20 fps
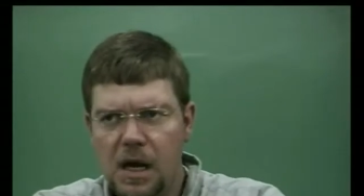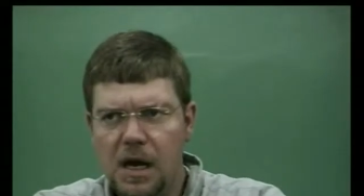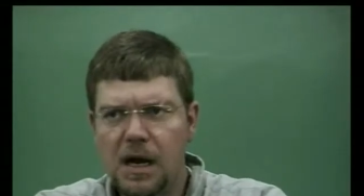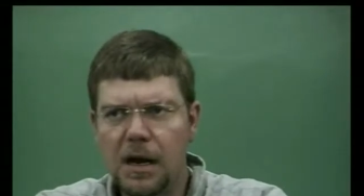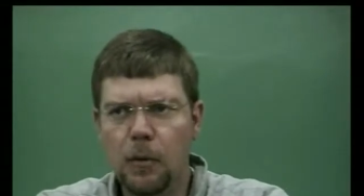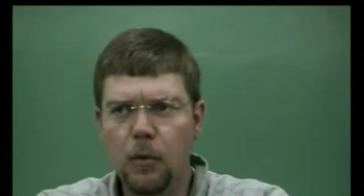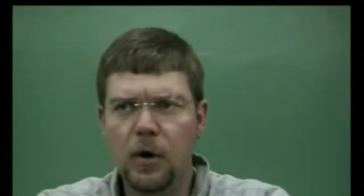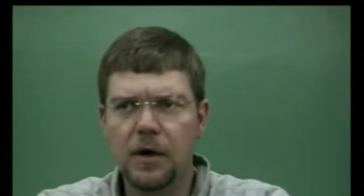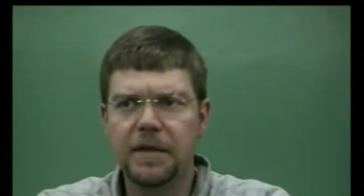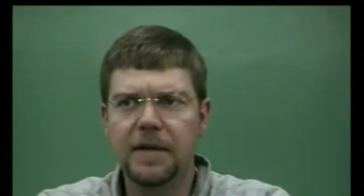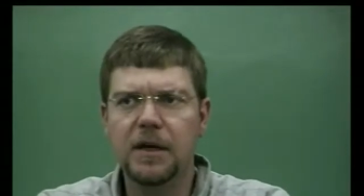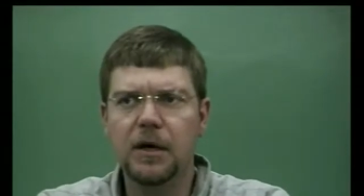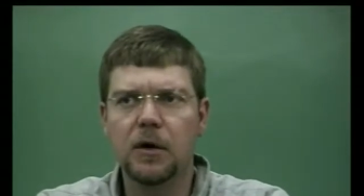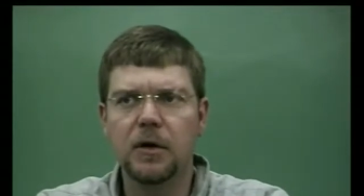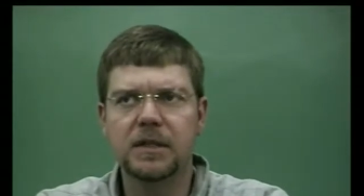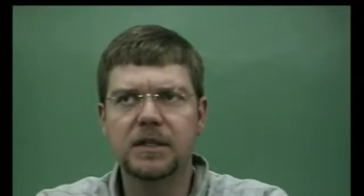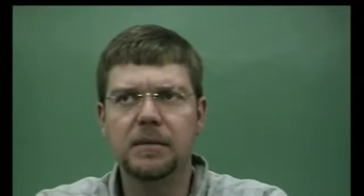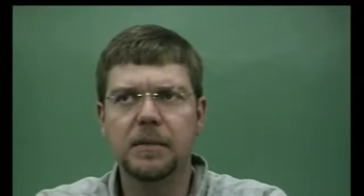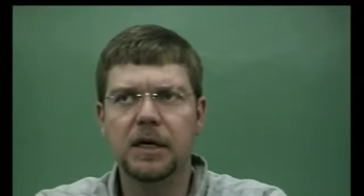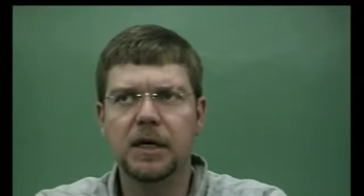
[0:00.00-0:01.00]
and what the
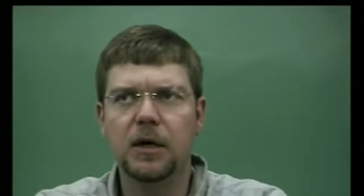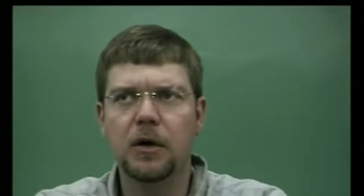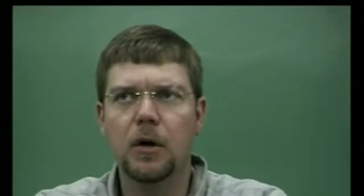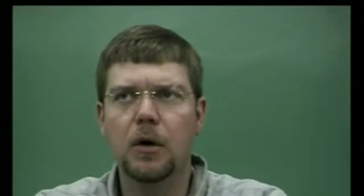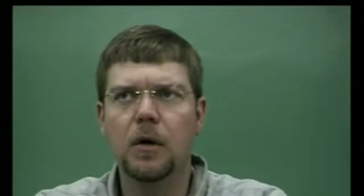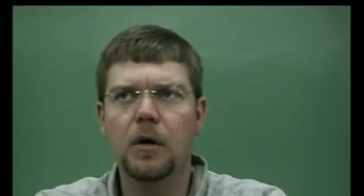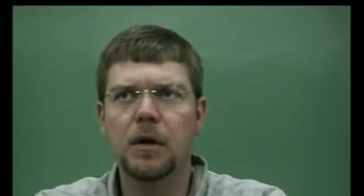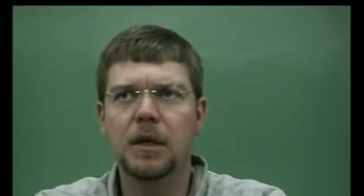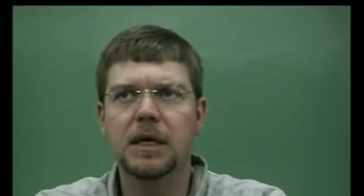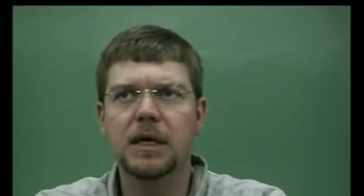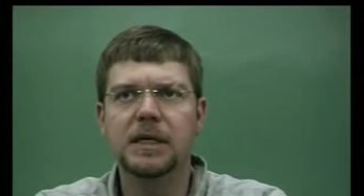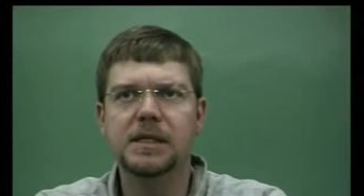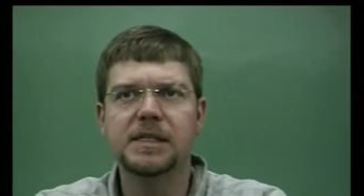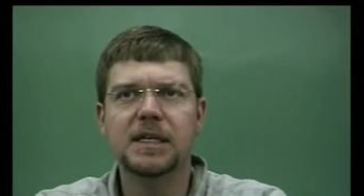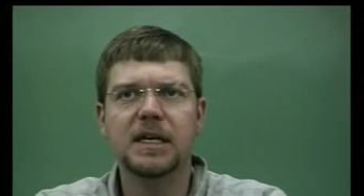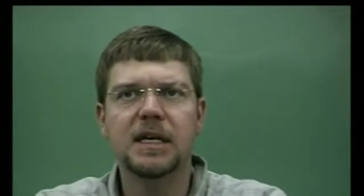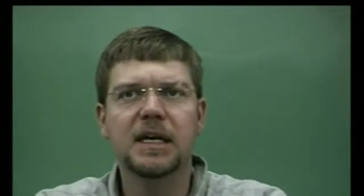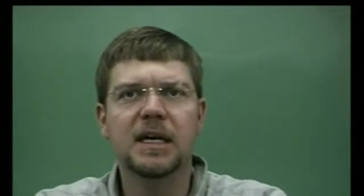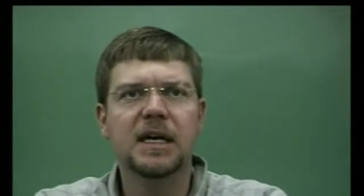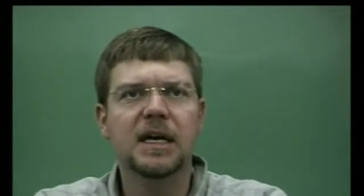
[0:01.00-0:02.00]
ultimate goal is
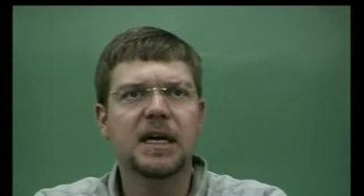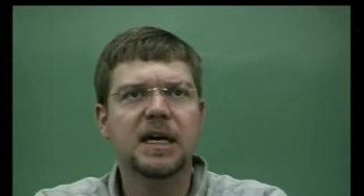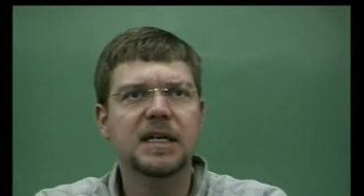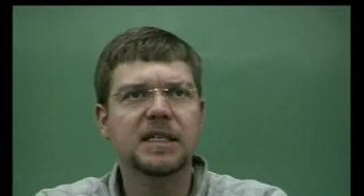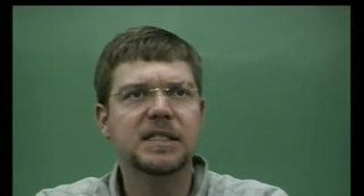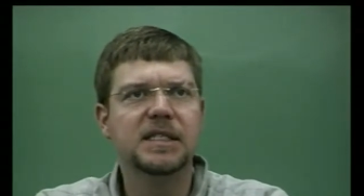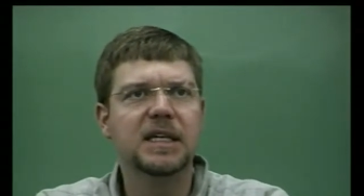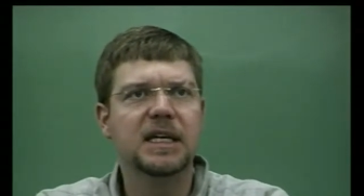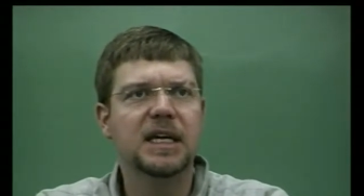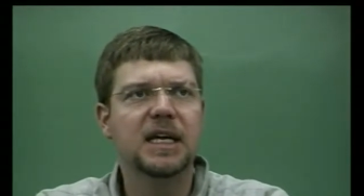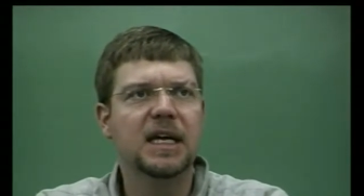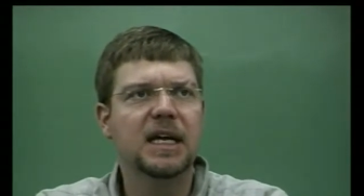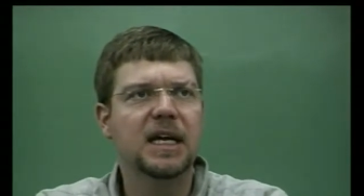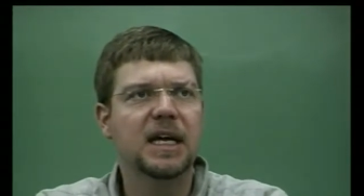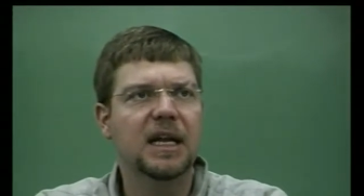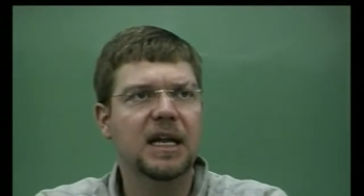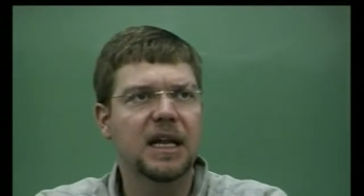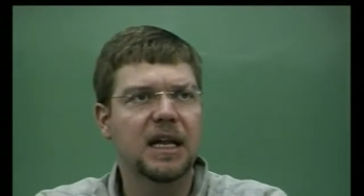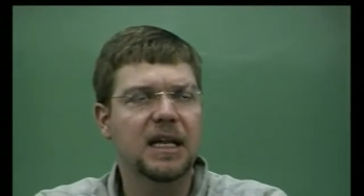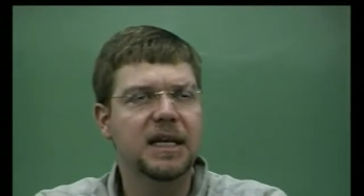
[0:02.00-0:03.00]
is to get
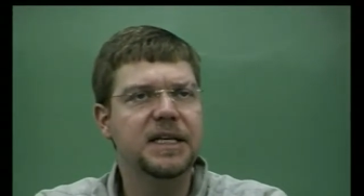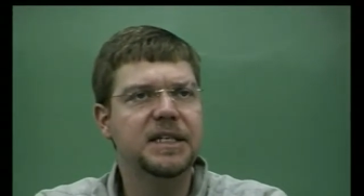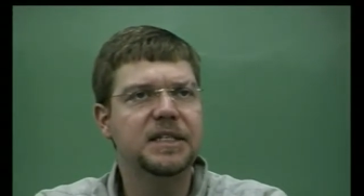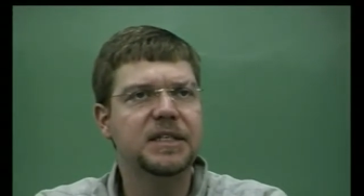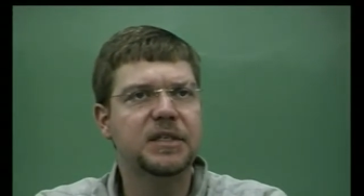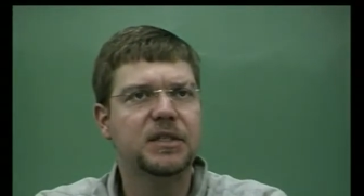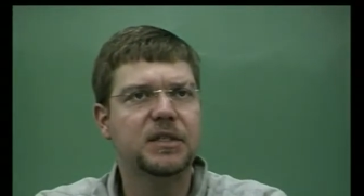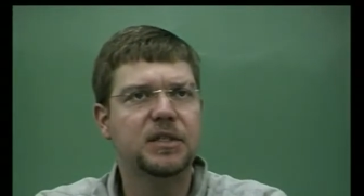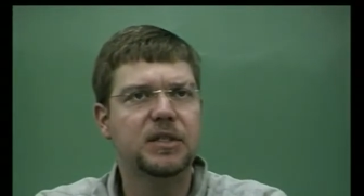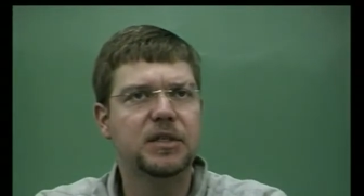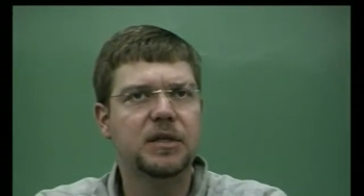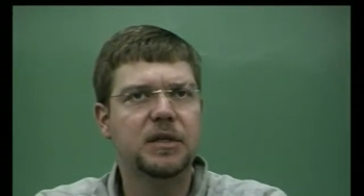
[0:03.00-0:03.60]
at least